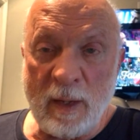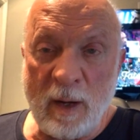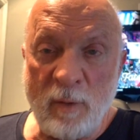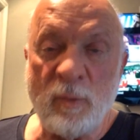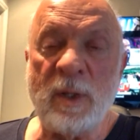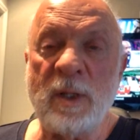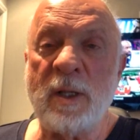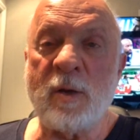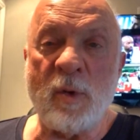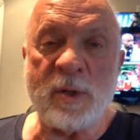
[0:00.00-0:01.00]
I
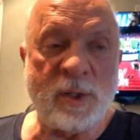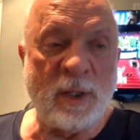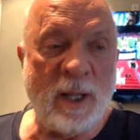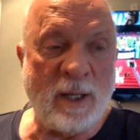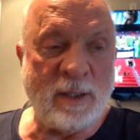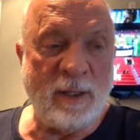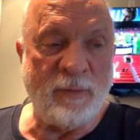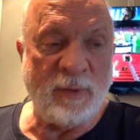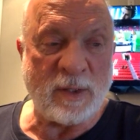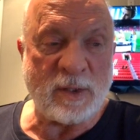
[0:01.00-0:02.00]
really question that
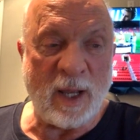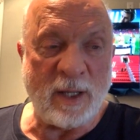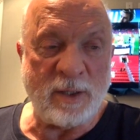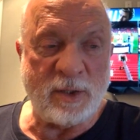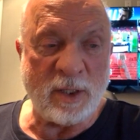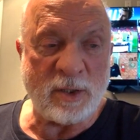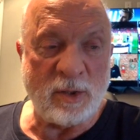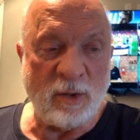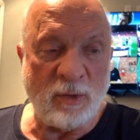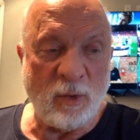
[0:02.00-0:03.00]
defense. I
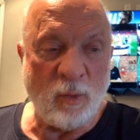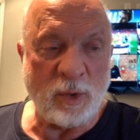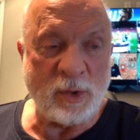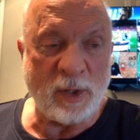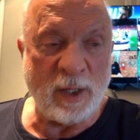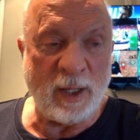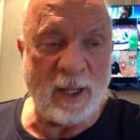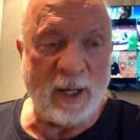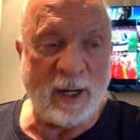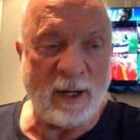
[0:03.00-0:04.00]
just don't know what you're going to
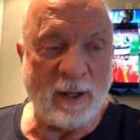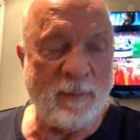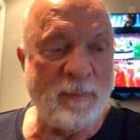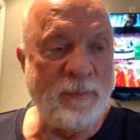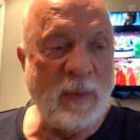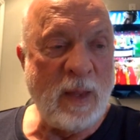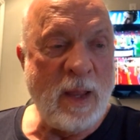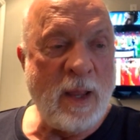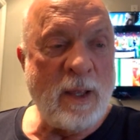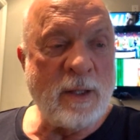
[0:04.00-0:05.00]
get out of them.
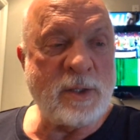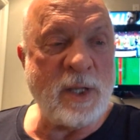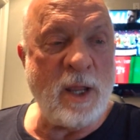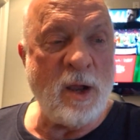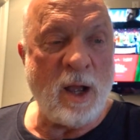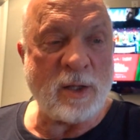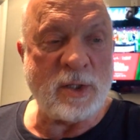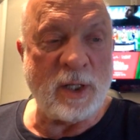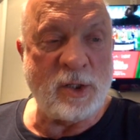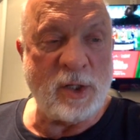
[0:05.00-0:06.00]

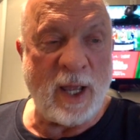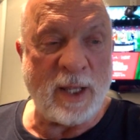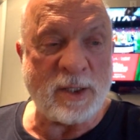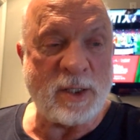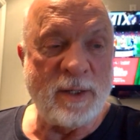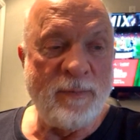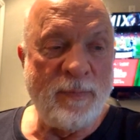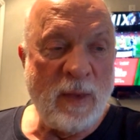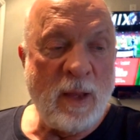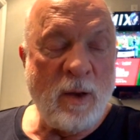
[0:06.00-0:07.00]
Seahawks at Jets.
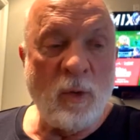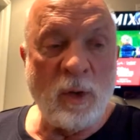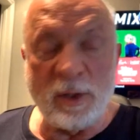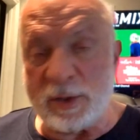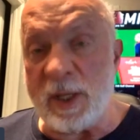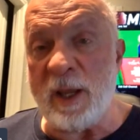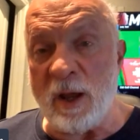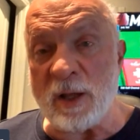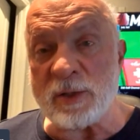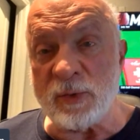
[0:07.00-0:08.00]
Well, the
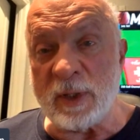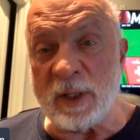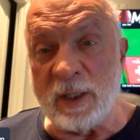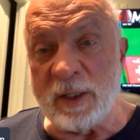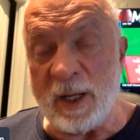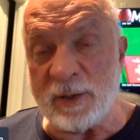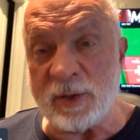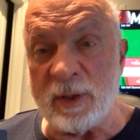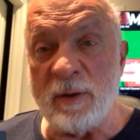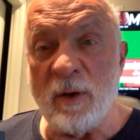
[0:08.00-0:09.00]
Seahawks are in contention.